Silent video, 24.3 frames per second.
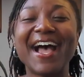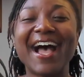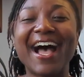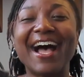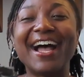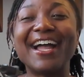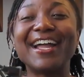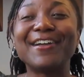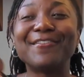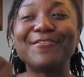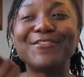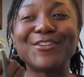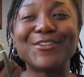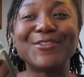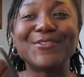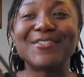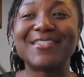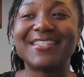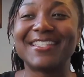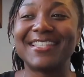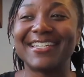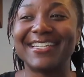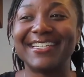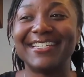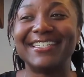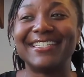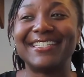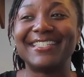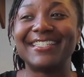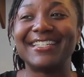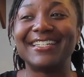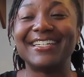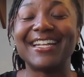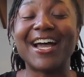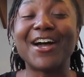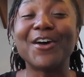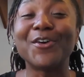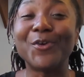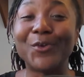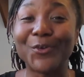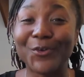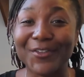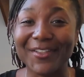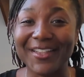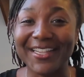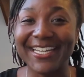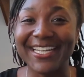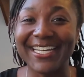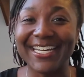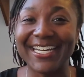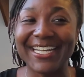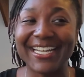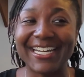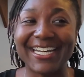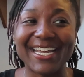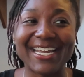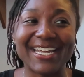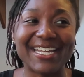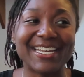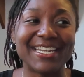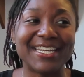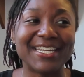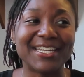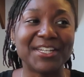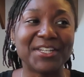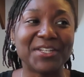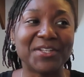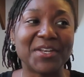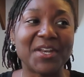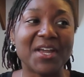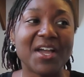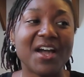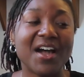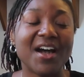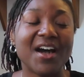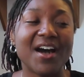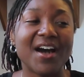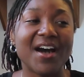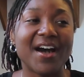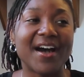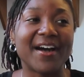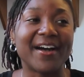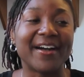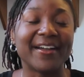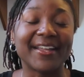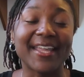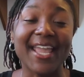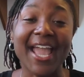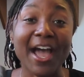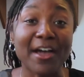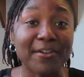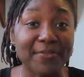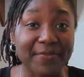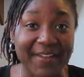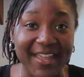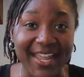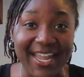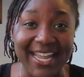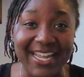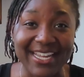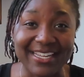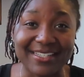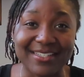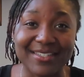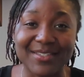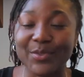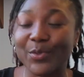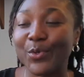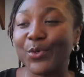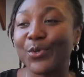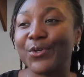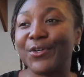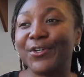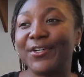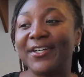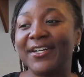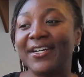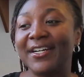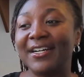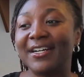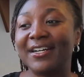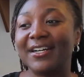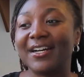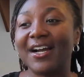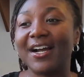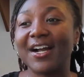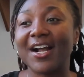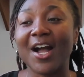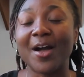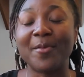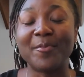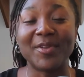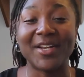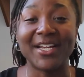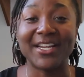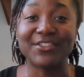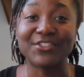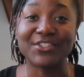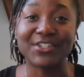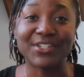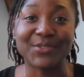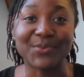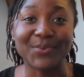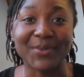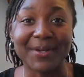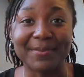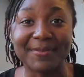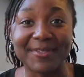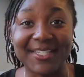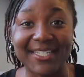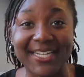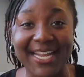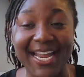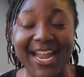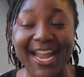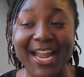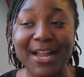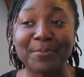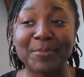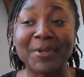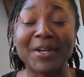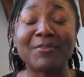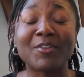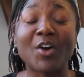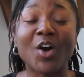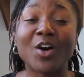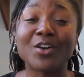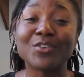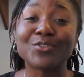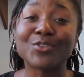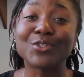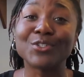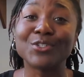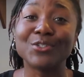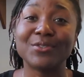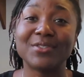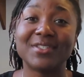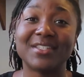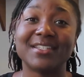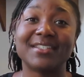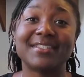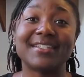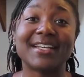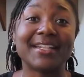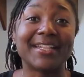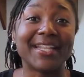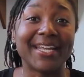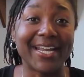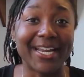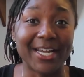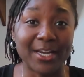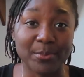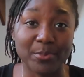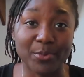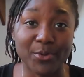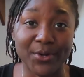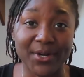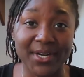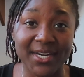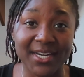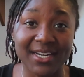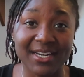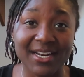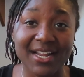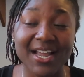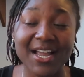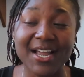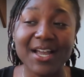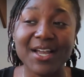I have used this not only in cafes or accommodations where I'm staying, but I've also used this at the airport.